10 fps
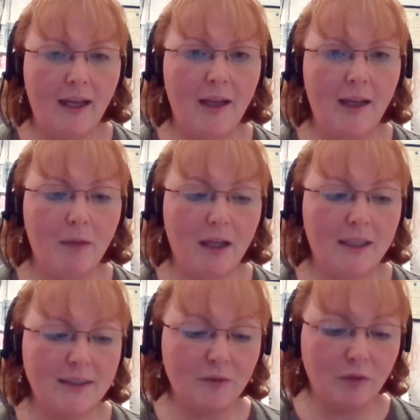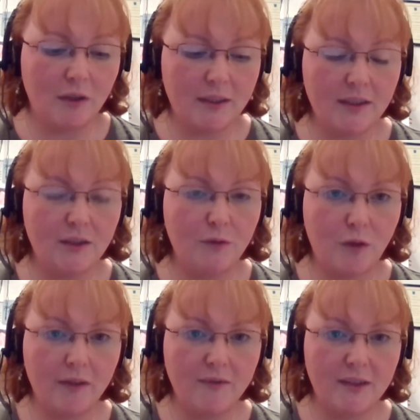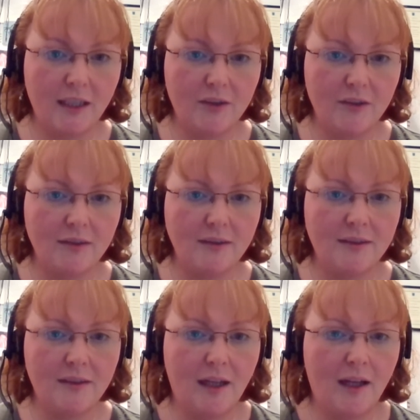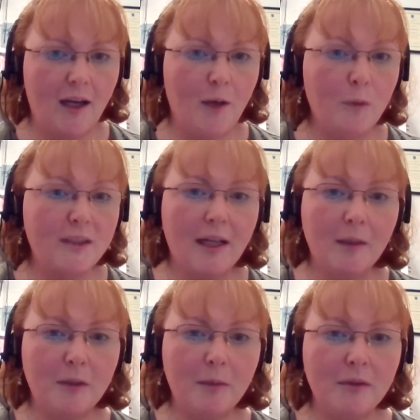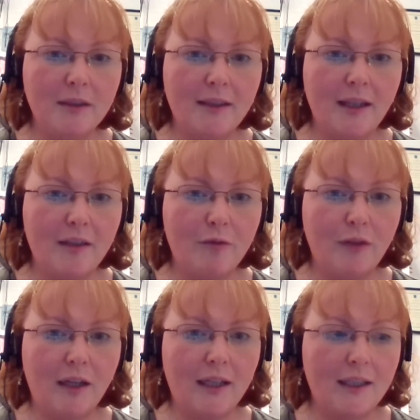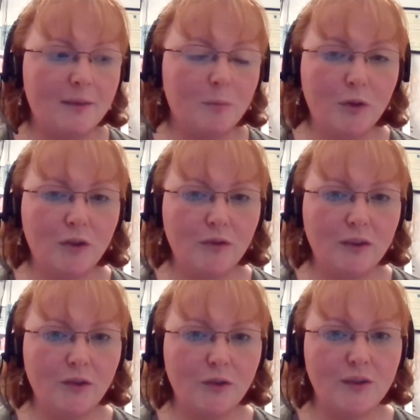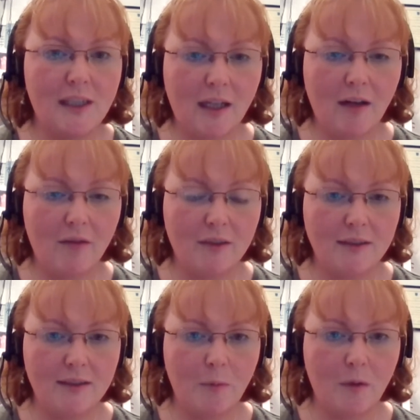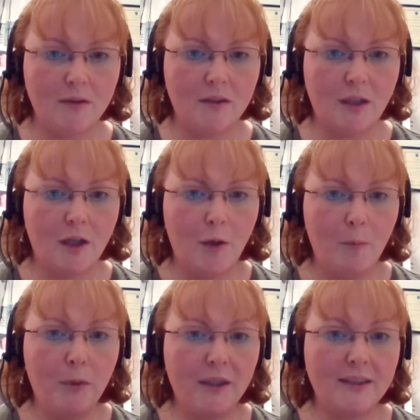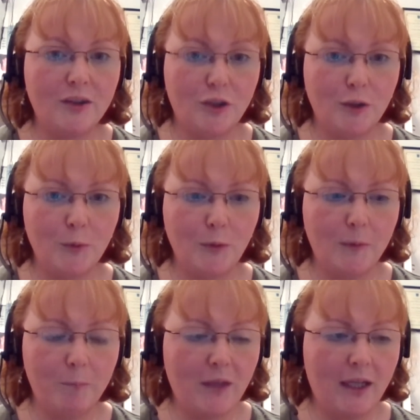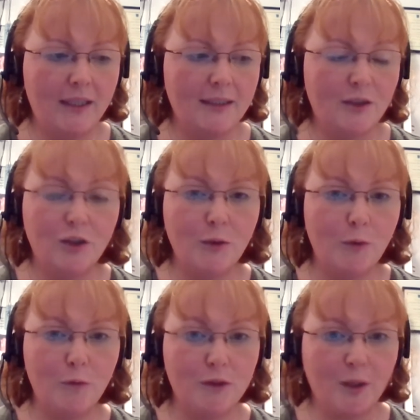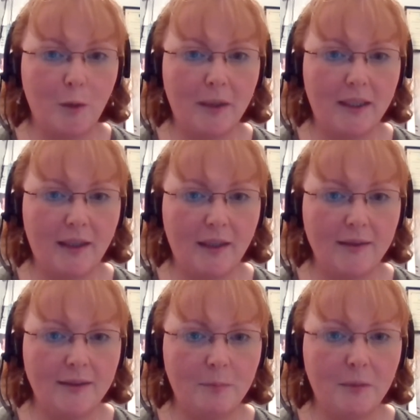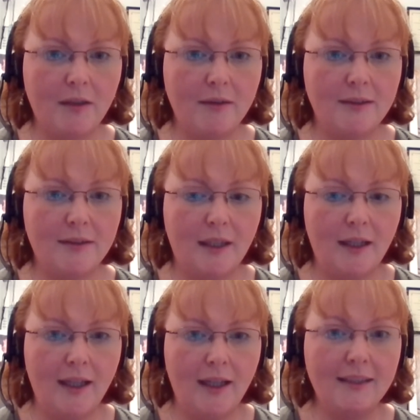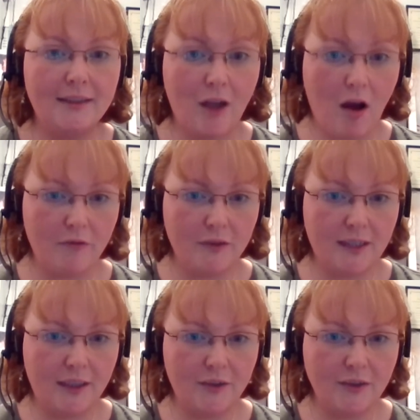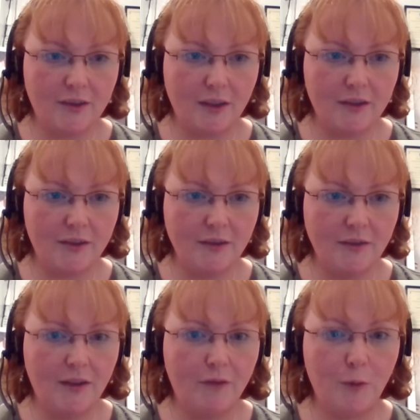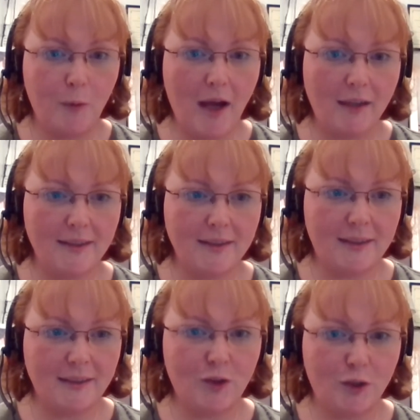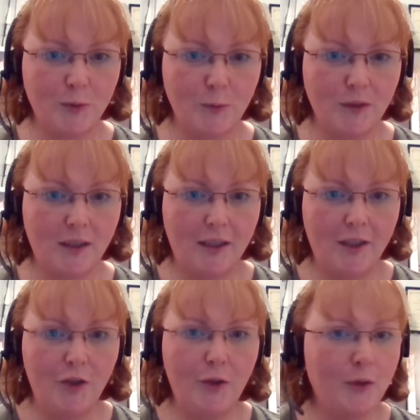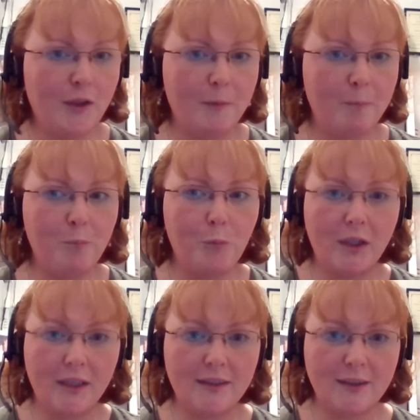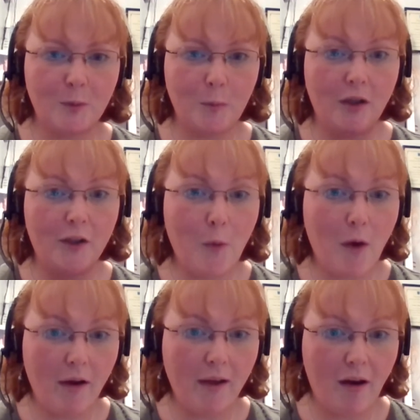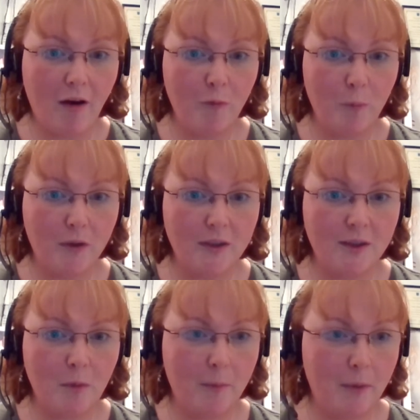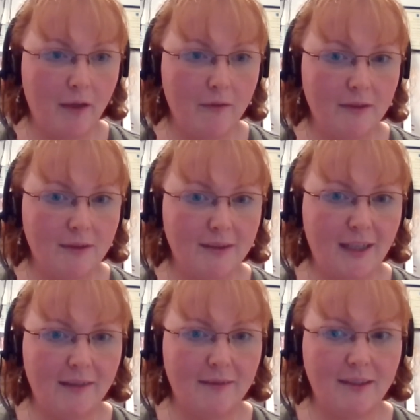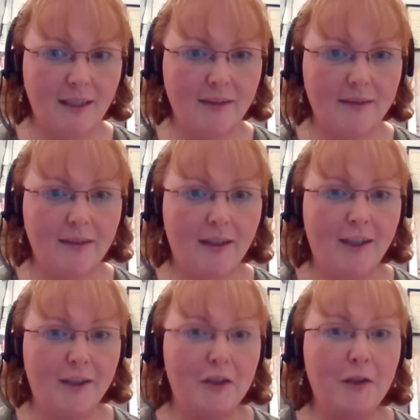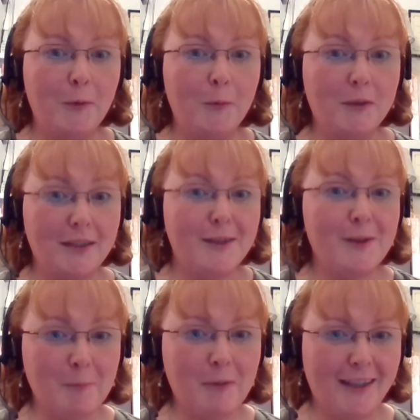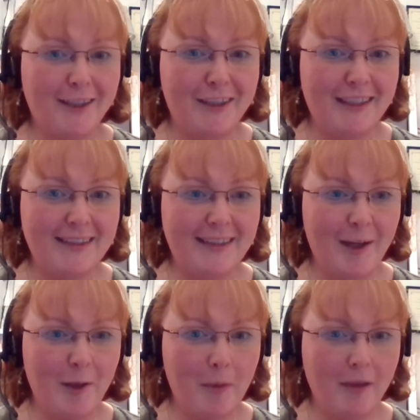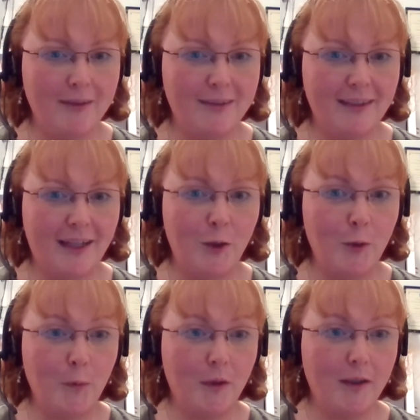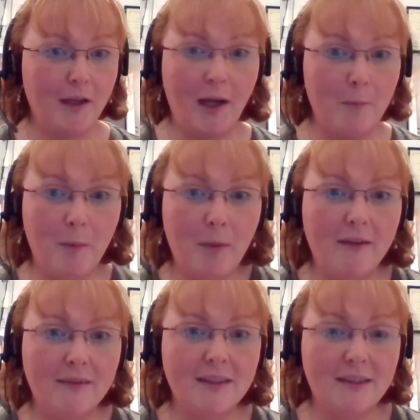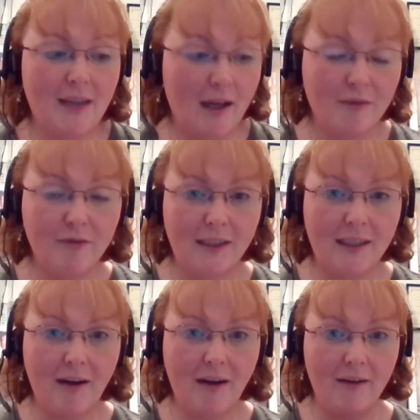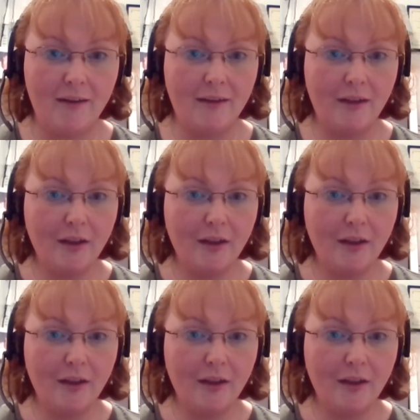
um, and it's divided into five sections. And we tell people that they can fill in as much of it or as little of it as they want. But it's a tool, and it's a tool for so many things because it's a conversation starter. If you access this tool, you can bring it to someone. I know I, I've brought it to my parents and said, you know, this is something that you need to think about. Uh, who are, and my parents, thankfully, are